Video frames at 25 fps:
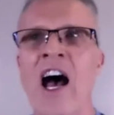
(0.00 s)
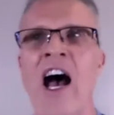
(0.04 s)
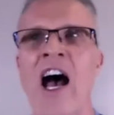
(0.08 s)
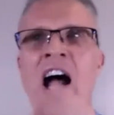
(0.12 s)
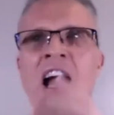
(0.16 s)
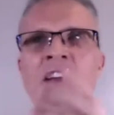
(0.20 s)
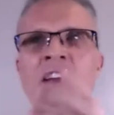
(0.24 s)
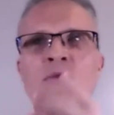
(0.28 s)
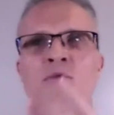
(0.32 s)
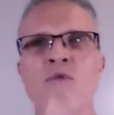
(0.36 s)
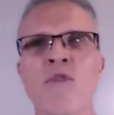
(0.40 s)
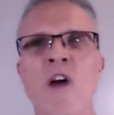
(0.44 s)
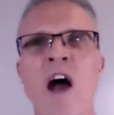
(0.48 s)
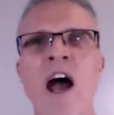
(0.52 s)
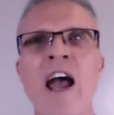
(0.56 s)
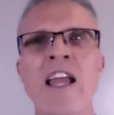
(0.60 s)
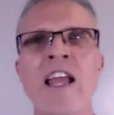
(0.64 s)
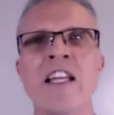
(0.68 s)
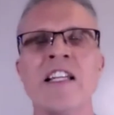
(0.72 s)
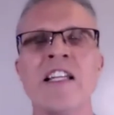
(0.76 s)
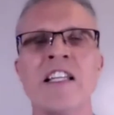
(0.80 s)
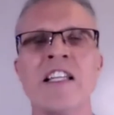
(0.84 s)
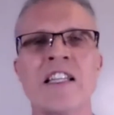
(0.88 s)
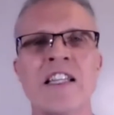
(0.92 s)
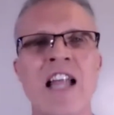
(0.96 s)
I
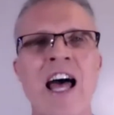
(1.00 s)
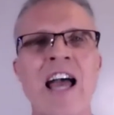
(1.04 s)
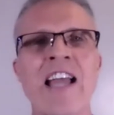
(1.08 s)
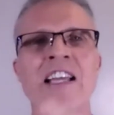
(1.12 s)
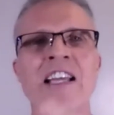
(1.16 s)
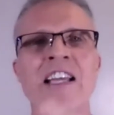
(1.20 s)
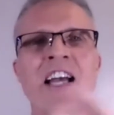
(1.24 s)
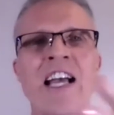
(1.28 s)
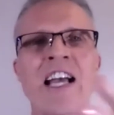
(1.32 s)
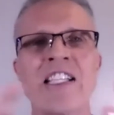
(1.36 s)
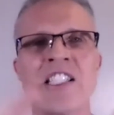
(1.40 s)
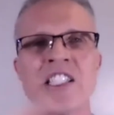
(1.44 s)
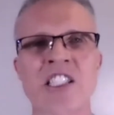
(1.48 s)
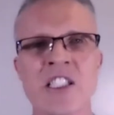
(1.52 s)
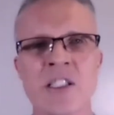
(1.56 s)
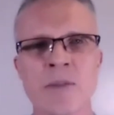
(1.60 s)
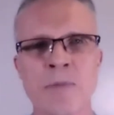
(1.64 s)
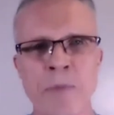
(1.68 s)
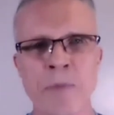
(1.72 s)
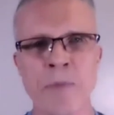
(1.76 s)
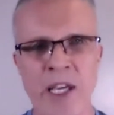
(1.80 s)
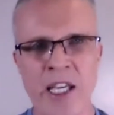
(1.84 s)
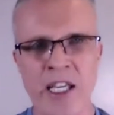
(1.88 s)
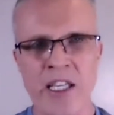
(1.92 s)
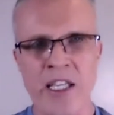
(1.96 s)
write like I
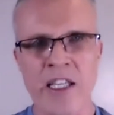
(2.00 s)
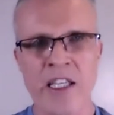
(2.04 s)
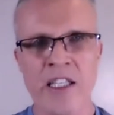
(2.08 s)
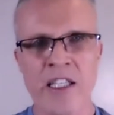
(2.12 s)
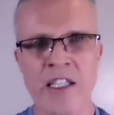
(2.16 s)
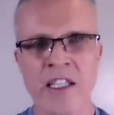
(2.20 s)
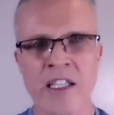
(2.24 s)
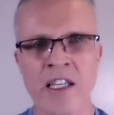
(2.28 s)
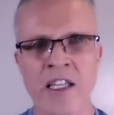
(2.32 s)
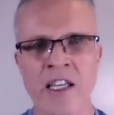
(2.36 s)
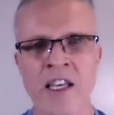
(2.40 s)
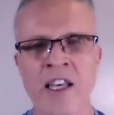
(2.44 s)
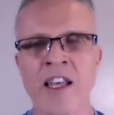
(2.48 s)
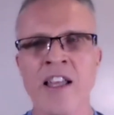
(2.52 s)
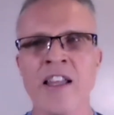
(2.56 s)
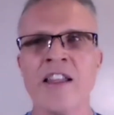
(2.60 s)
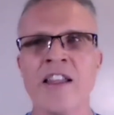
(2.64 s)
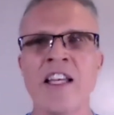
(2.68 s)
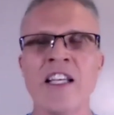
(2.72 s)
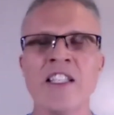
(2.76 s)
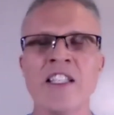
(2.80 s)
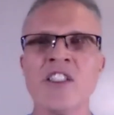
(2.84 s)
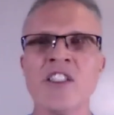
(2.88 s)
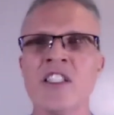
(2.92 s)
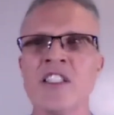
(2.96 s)
speak.
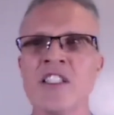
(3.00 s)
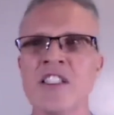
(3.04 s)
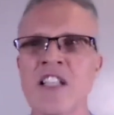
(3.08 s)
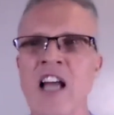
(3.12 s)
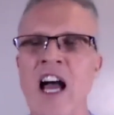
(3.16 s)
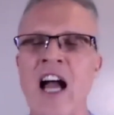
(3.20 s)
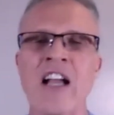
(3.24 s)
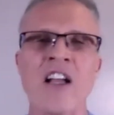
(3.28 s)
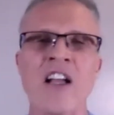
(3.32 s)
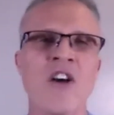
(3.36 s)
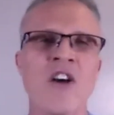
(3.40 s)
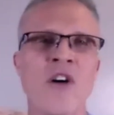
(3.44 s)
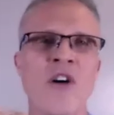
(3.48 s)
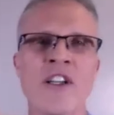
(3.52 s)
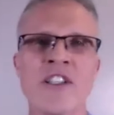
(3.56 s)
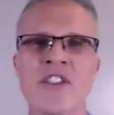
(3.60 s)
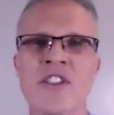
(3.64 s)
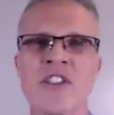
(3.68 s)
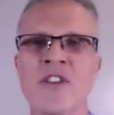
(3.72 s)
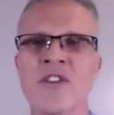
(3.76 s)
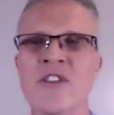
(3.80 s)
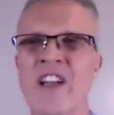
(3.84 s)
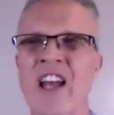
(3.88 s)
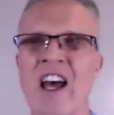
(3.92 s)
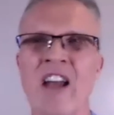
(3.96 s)
This is not going
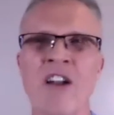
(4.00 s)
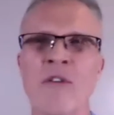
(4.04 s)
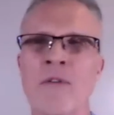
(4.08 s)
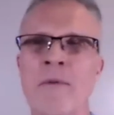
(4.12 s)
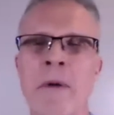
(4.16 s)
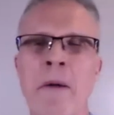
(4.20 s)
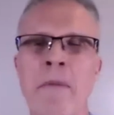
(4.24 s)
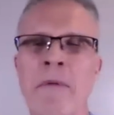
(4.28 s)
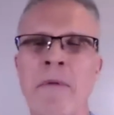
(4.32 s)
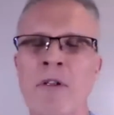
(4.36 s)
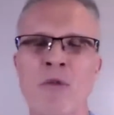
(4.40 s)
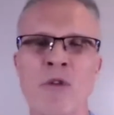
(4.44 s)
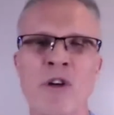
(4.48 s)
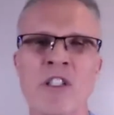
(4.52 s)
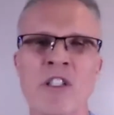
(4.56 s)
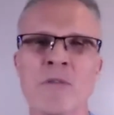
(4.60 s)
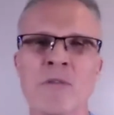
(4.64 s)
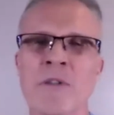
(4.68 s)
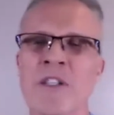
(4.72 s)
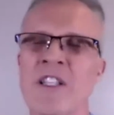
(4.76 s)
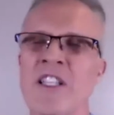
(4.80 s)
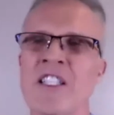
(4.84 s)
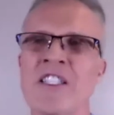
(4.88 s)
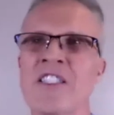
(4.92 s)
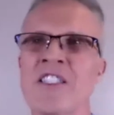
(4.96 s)
to, and I don't remember the words,
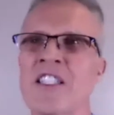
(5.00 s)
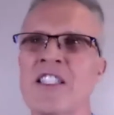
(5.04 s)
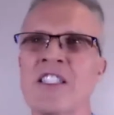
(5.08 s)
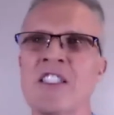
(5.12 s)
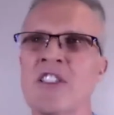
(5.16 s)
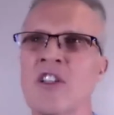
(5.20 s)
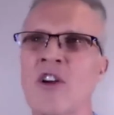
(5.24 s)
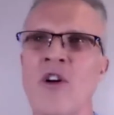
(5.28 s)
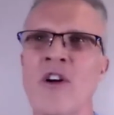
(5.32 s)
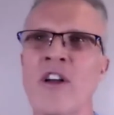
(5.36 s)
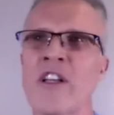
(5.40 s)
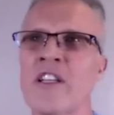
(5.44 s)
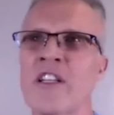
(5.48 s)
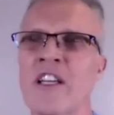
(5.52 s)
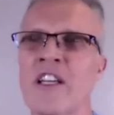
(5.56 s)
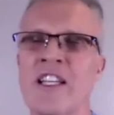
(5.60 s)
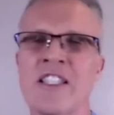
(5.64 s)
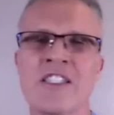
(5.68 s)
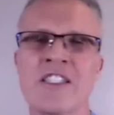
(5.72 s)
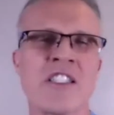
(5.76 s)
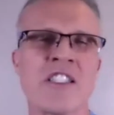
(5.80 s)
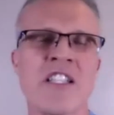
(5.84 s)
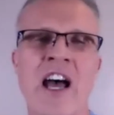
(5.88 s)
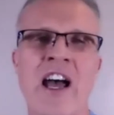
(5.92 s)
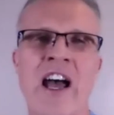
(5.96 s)
but this isn't going to,
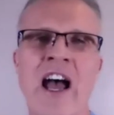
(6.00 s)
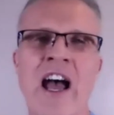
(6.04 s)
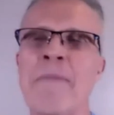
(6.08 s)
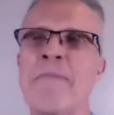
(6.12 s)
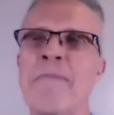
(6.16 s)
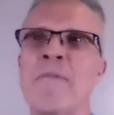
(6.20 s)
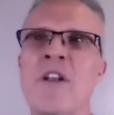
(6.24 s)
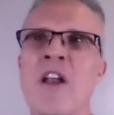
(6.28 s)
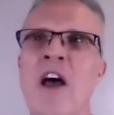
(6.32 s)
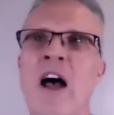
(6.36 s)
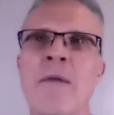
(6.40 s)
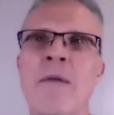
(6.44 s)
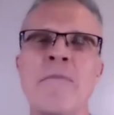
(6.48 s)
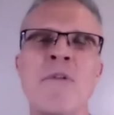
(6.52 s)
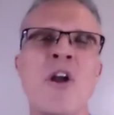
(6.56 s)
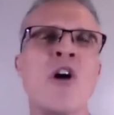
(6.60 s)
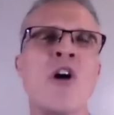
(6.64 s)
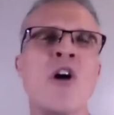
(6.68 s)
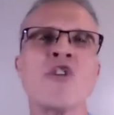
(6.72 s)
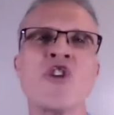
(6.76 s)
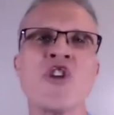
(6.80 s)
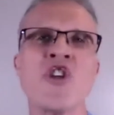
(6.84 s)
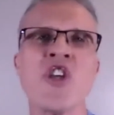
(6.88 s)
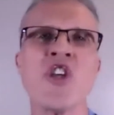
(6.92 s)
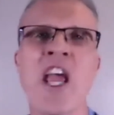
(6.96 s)
it's not, I'm, I'm
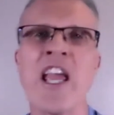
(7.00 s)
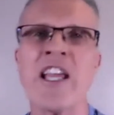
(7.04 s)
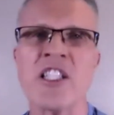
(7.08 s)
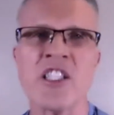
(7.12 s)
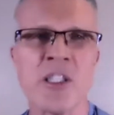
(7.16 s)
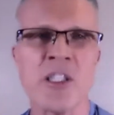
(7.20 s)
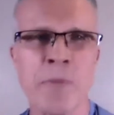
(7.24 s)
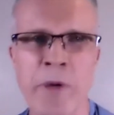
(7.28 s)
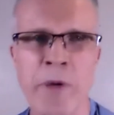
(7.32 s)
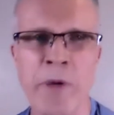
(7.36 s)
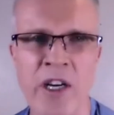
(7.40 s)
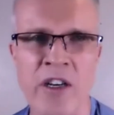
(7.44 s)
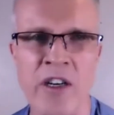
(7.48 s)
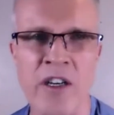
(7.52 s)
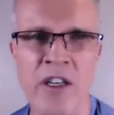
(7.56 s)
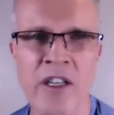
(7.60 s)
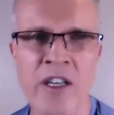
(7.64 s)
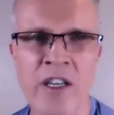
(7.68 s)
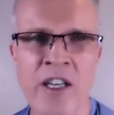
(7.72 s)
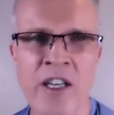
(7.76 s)
no Shakespeare.